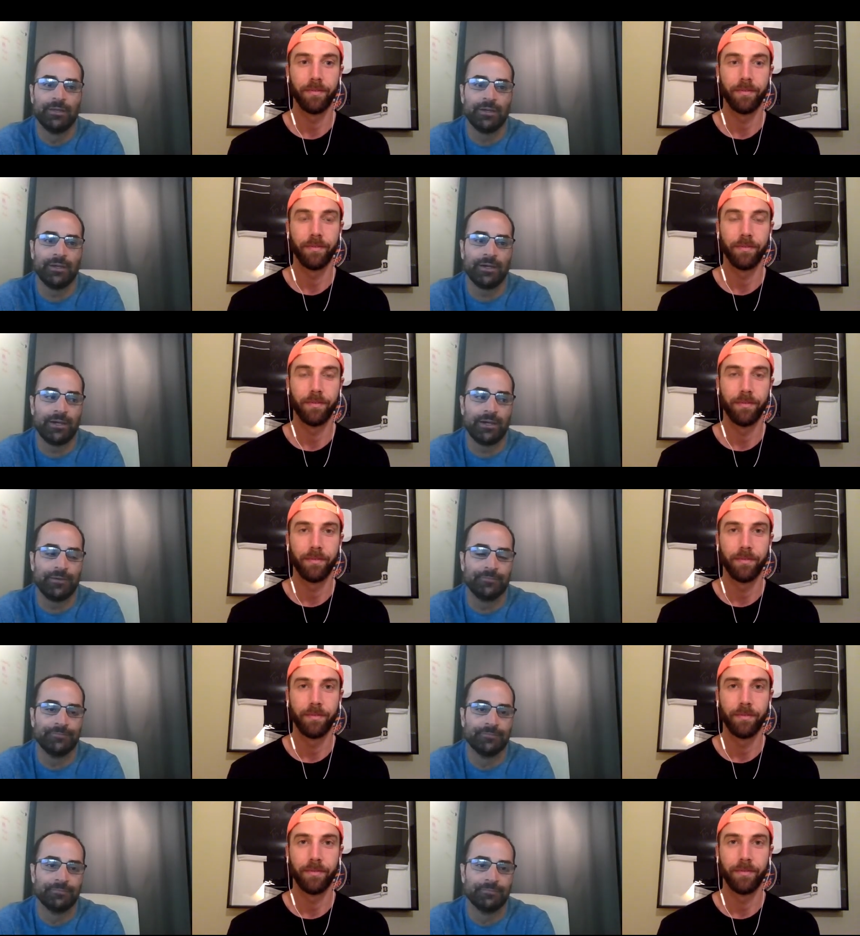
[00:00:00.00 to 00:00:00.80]

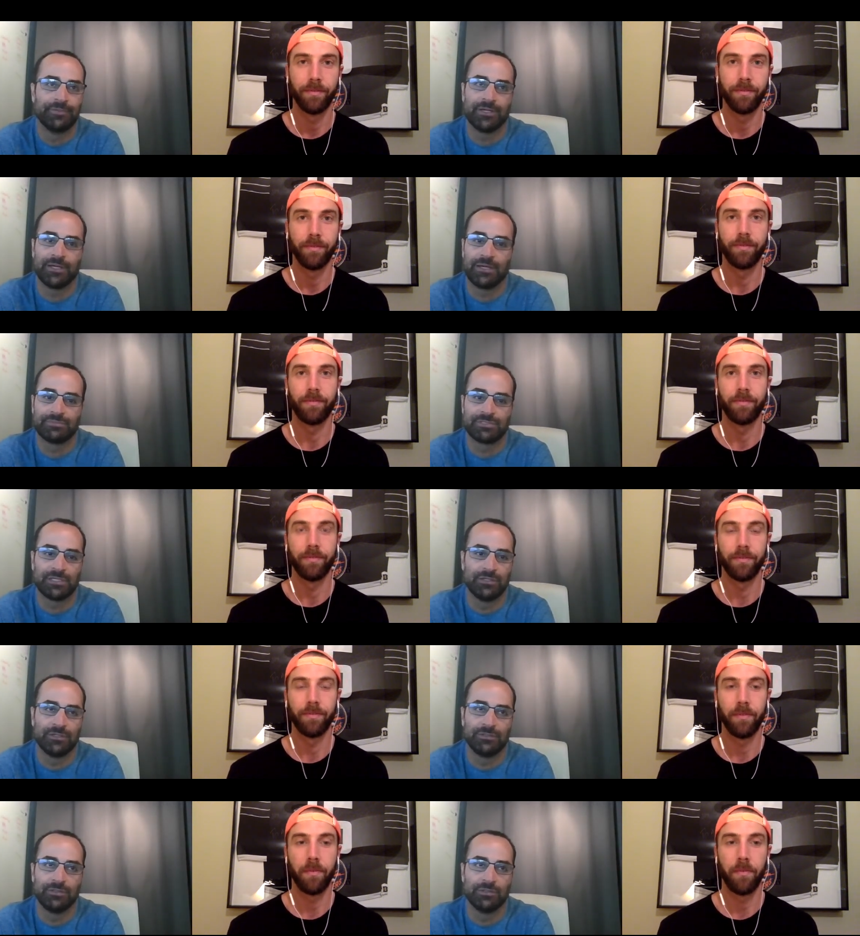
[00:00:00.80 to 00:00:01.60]
Speaker 1: Um, but I'm
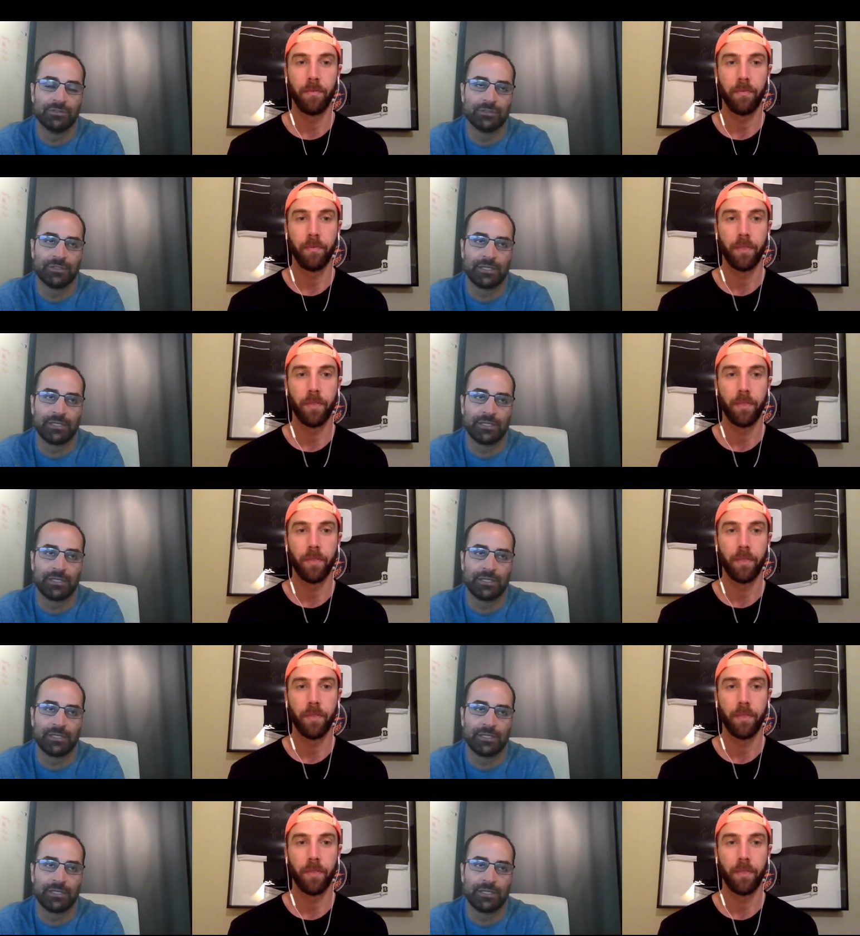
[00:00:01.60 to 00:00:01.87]
telling you, like,